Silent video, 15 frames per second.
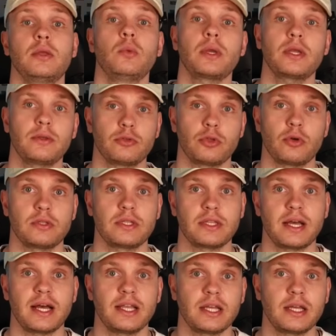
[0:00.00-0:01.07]
weight is only
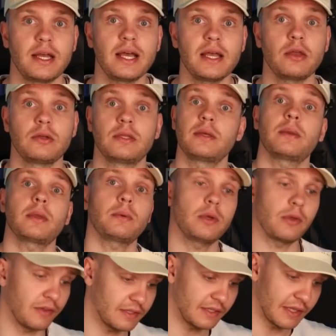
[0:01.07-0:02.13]
9.5
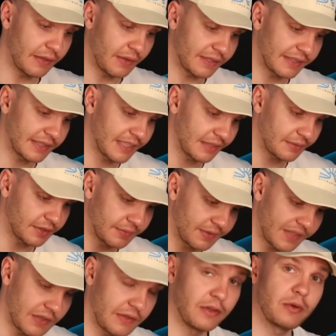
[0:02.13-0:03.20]
kilograms, but it can be
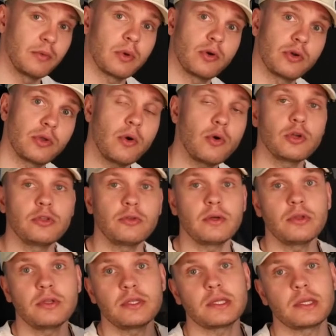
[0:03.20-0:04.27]
mounted both
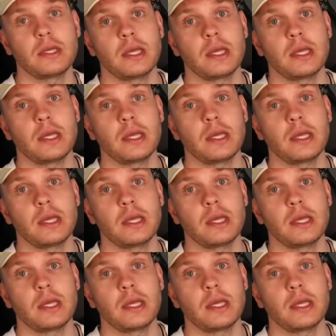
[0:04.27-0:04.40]
horizontally